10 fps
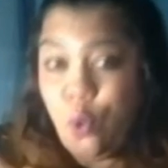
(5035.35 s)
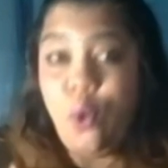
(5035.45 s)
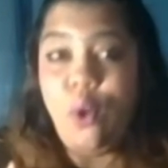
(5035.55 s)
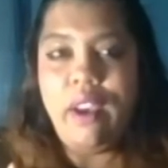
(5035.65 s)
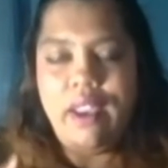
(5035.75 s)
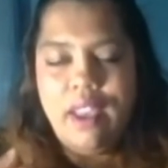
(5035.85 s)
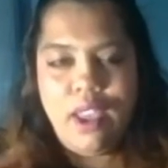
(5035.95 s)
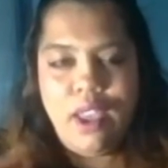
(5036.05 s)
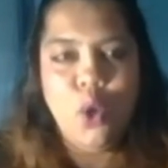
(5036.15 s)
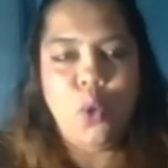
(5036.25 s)
That is
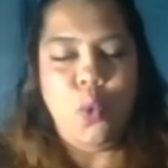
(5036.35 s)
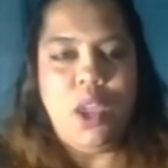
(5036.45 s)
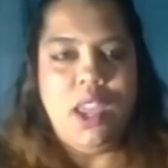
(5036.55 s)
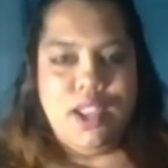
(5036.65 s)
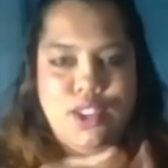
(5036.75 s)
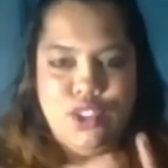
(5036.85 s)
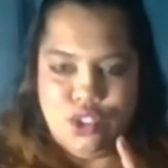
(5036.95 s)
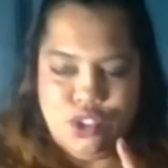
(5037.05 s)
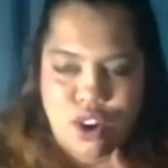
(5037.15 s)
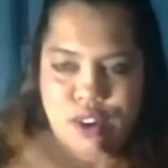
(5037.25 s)
why we're here,
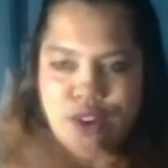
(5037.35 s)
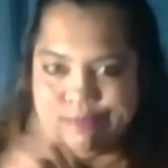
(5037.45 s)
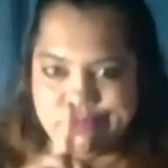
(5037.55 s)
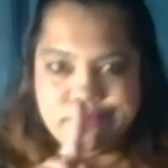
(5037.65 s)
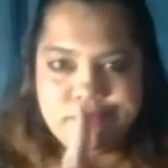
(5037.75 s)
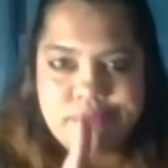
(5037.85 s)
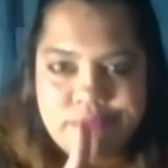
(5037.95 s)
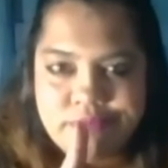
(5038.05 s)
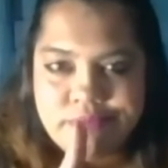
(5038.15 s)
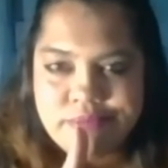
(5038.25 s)
to love up
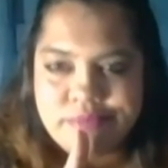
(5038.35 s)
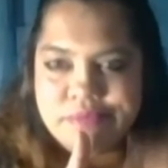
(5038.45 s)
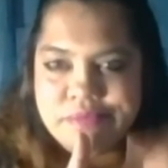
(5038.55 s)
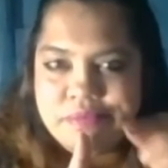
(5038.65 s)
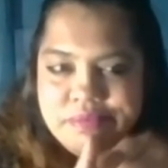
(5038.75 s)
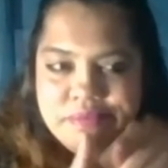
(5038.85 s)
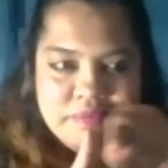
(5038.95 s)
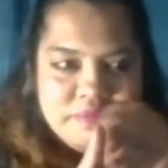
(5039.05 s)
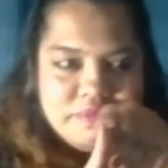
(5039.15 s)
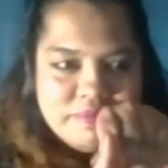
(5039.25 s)
on each
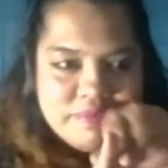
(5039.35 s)
other,